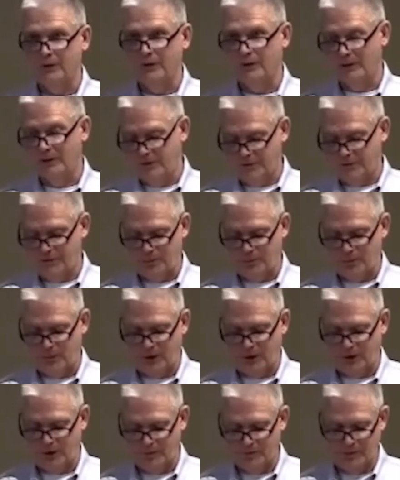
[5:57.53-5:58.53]
literally this
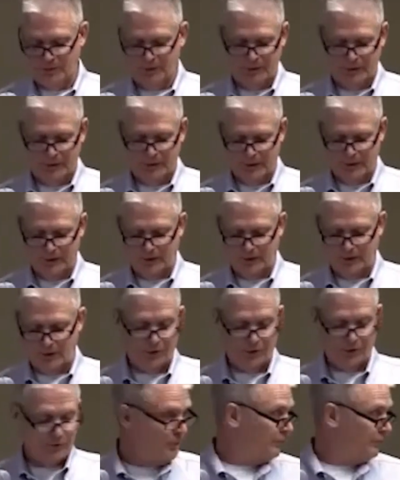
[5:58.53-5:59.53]
spring,
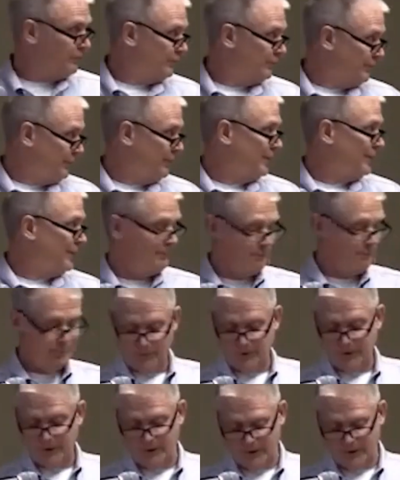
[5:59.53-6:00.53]
and also
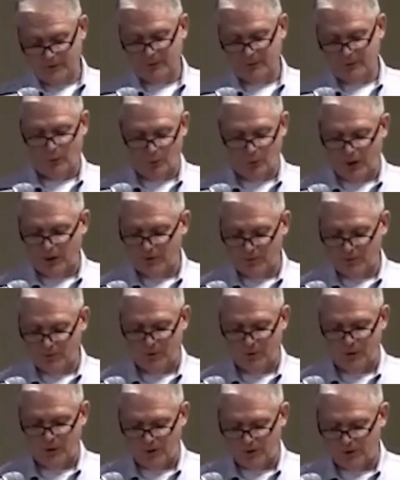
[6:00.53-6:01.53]
did a
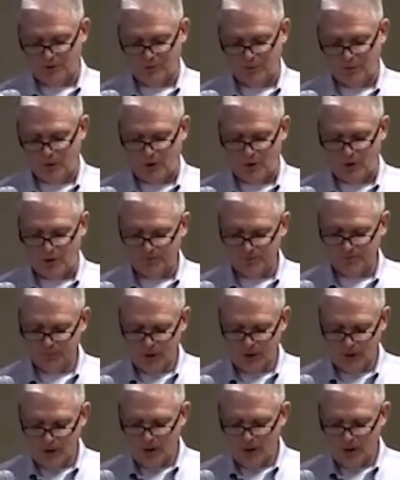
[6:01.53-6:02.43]
record fall this fall.